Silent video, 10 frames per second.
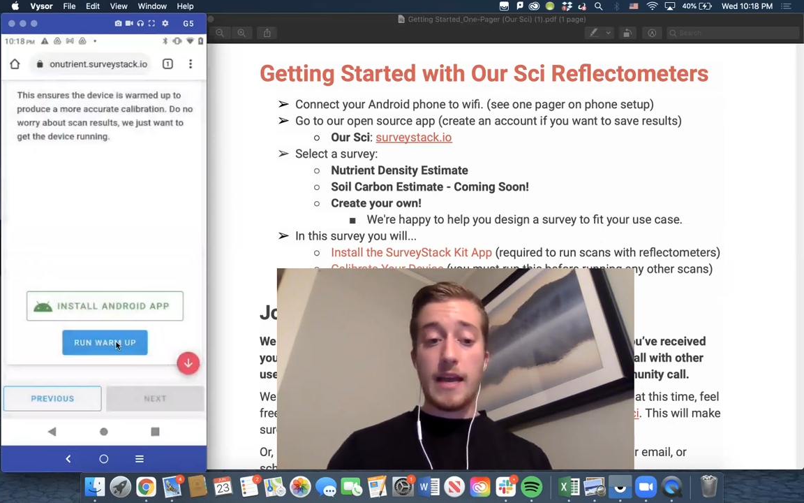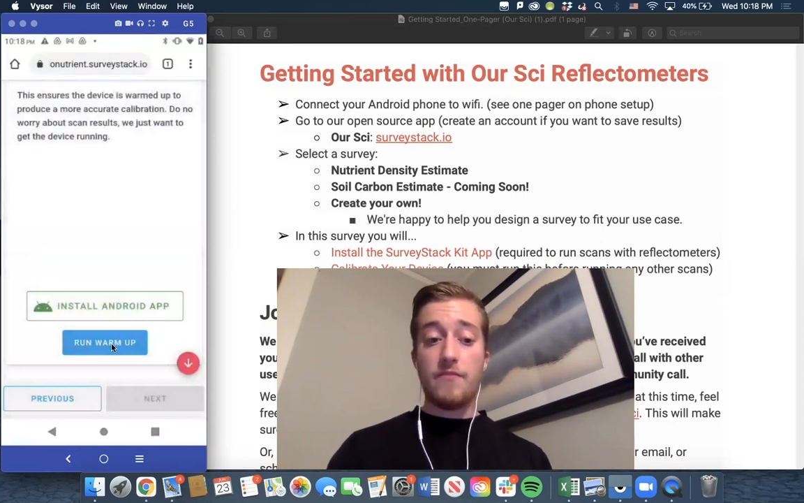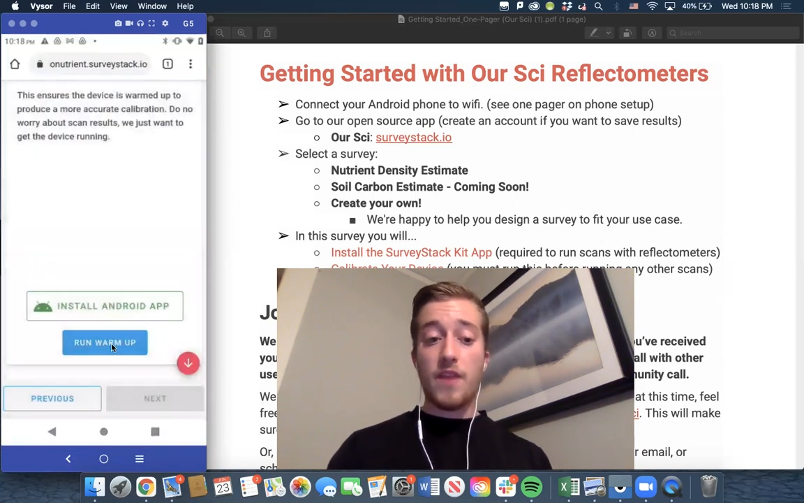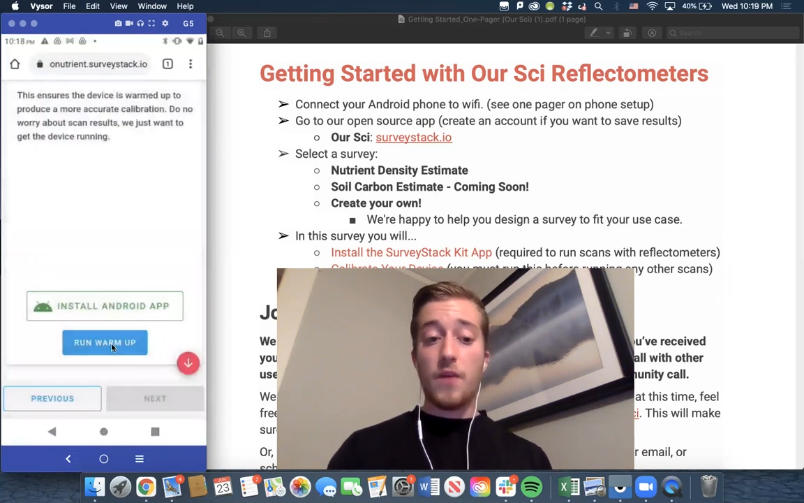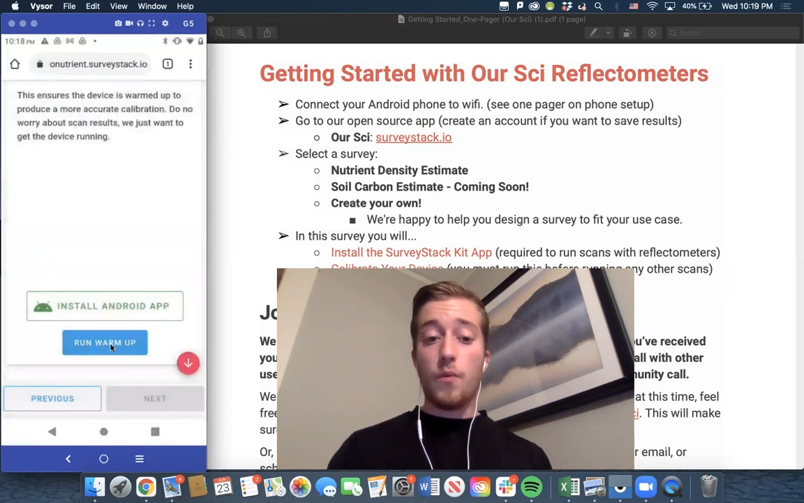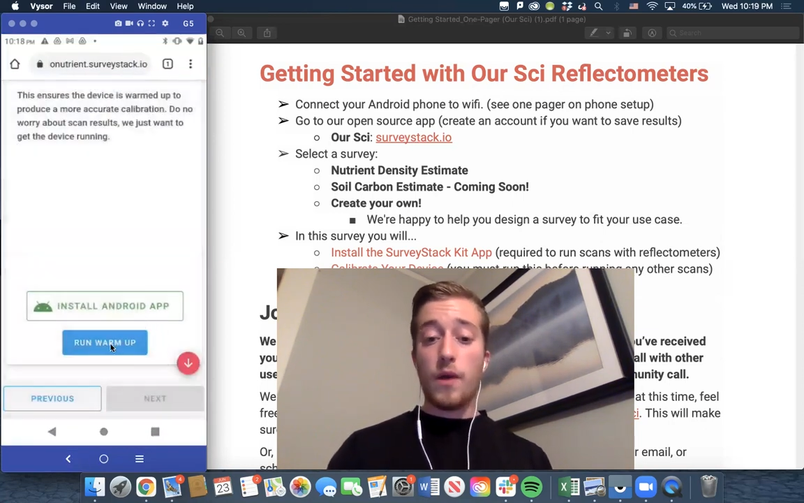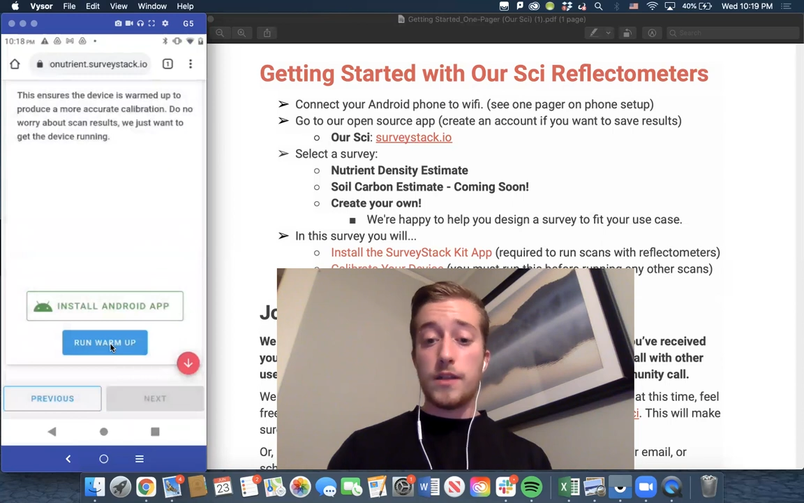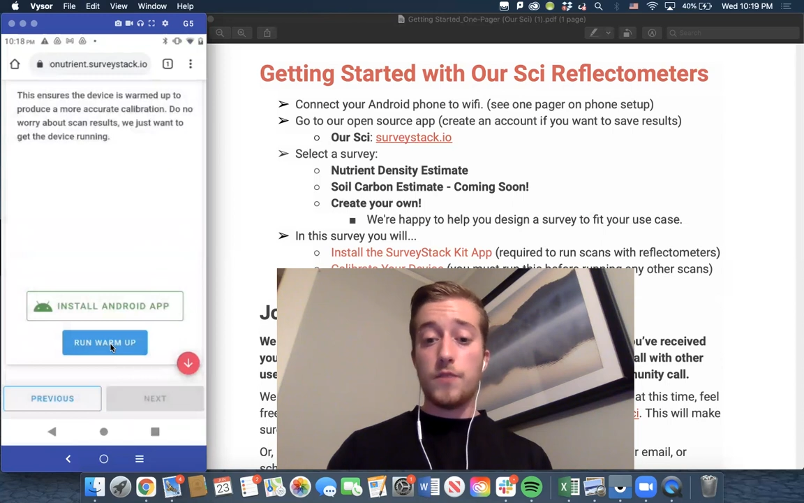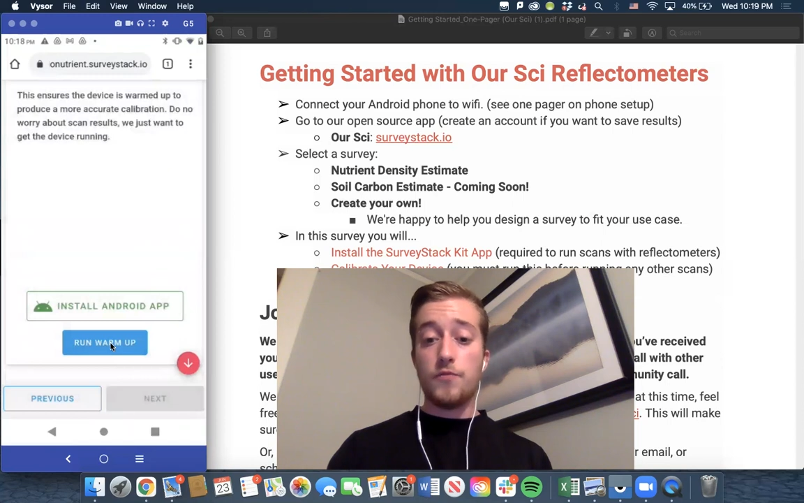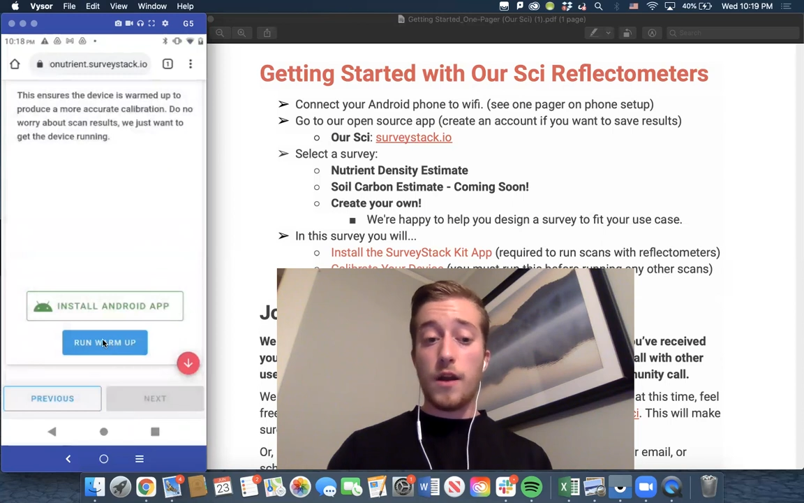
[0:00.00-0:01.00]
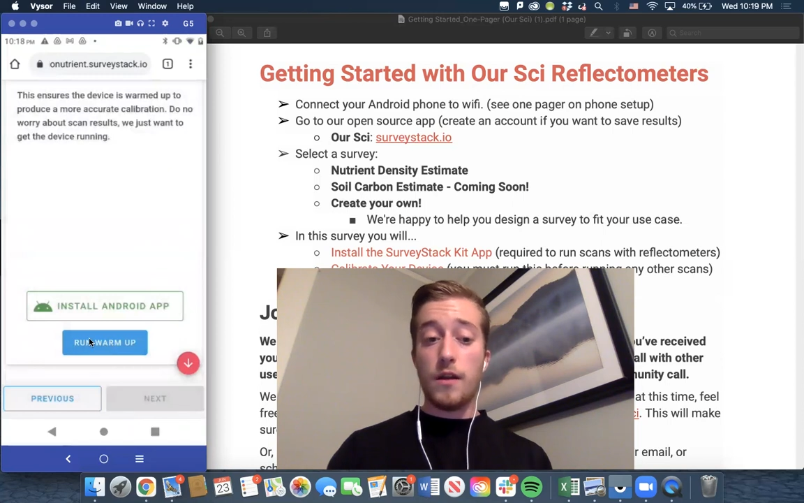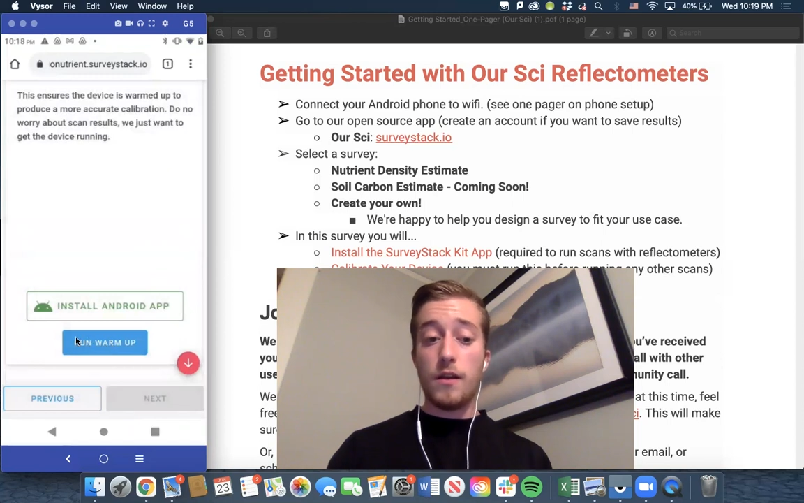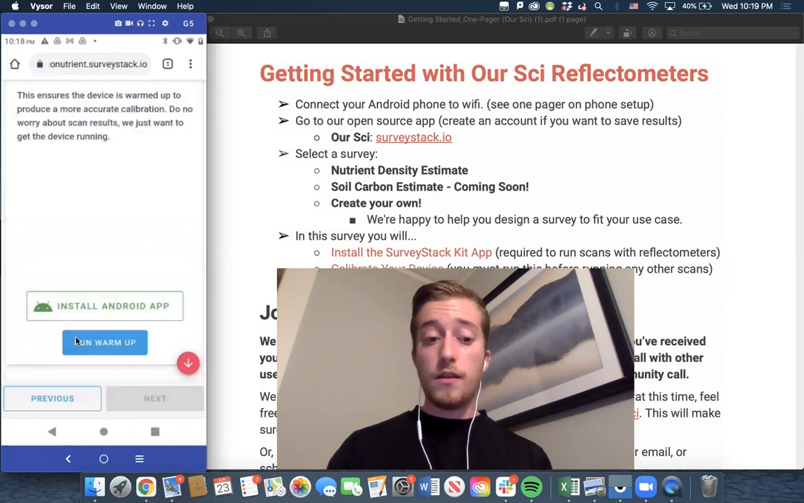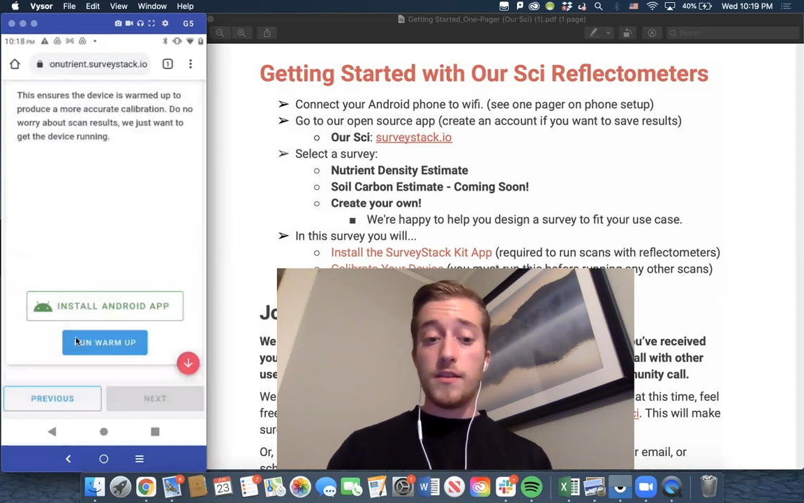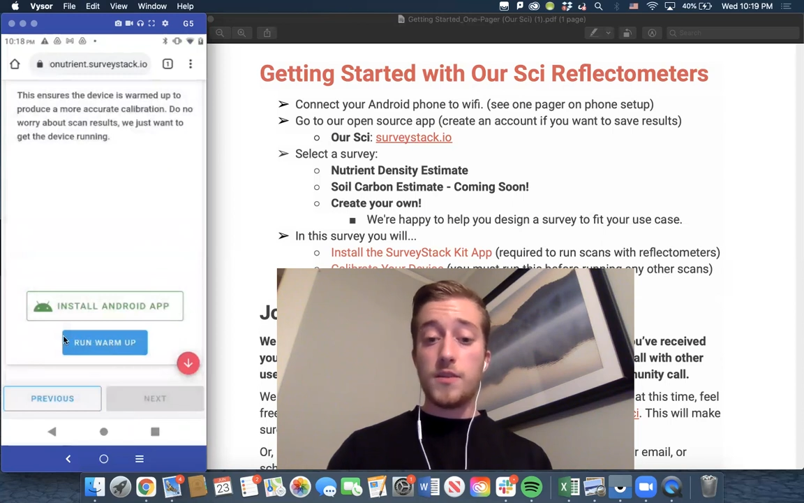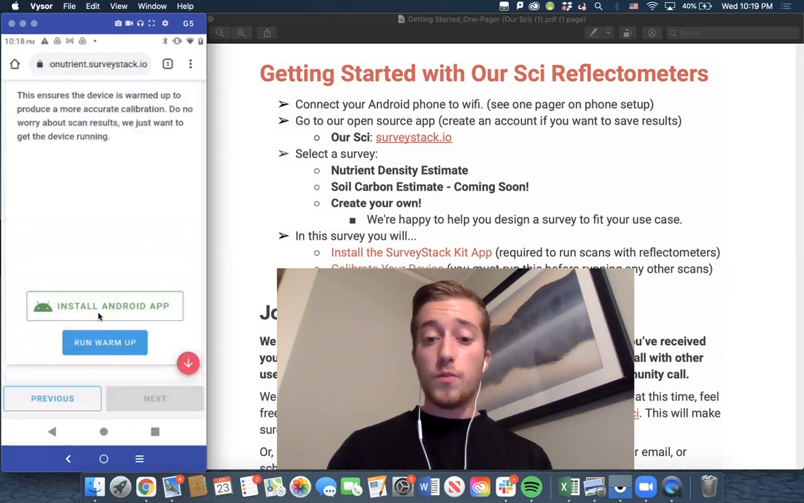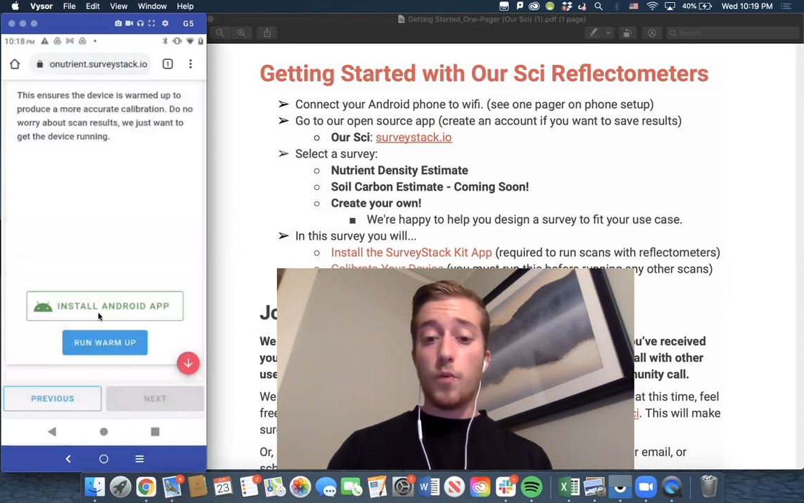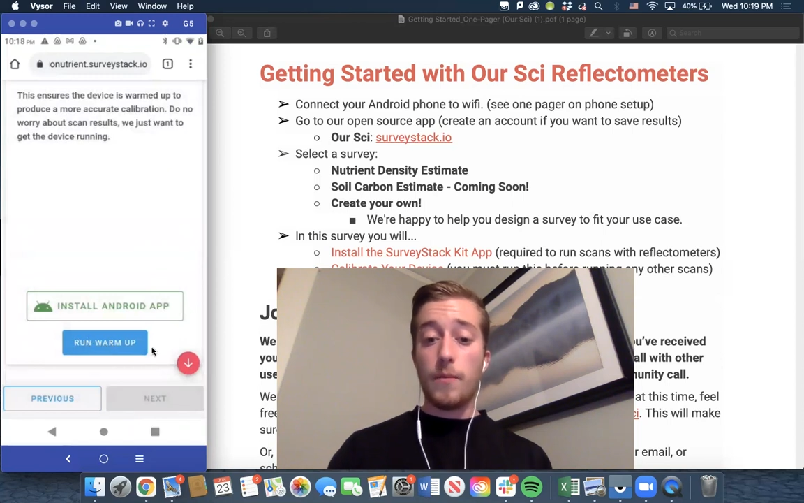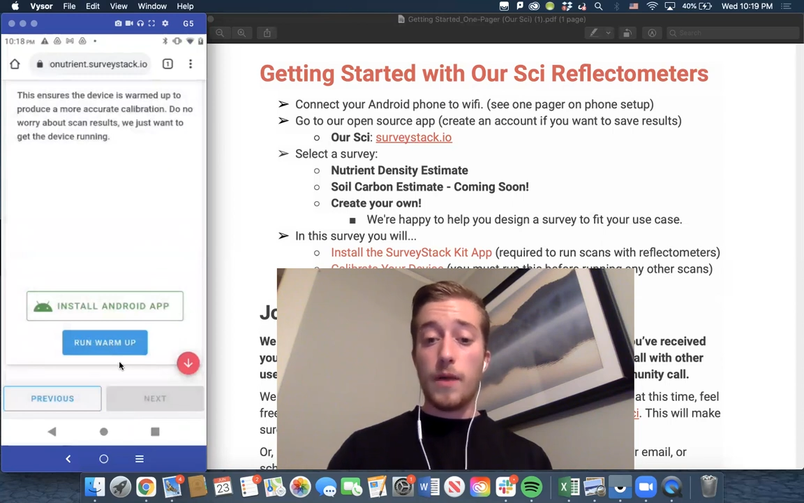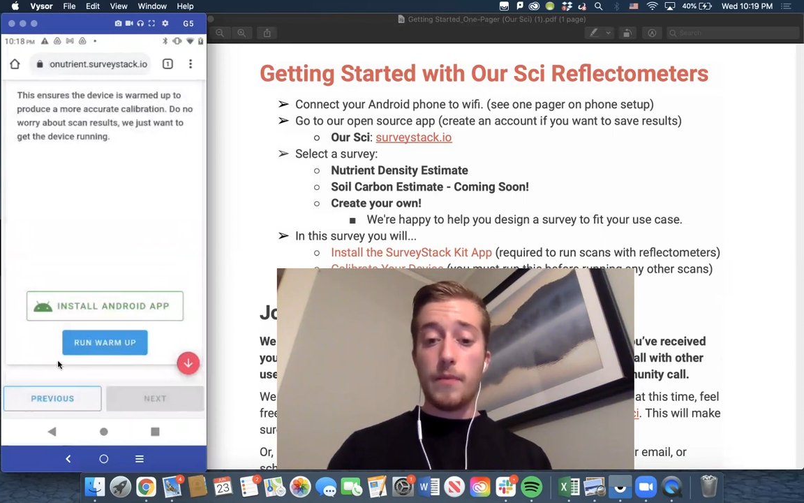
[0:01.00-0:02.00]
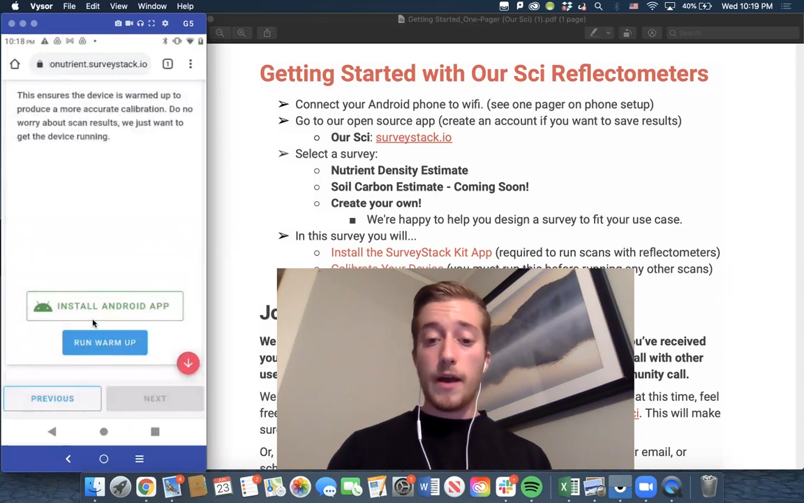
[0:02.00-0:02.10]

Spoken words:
If I wanted to run this warm-up,